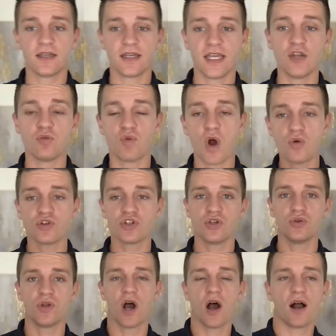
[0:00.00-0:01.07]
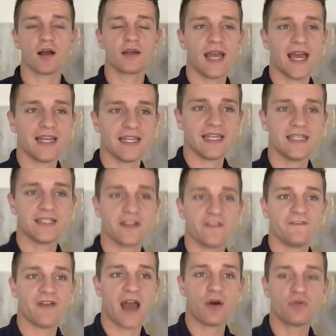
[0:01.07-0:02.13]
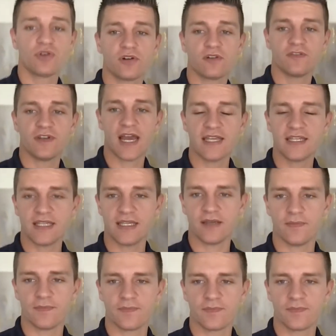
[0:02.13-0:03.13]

he wrote Shoe Dog, and he's the founder of Nike.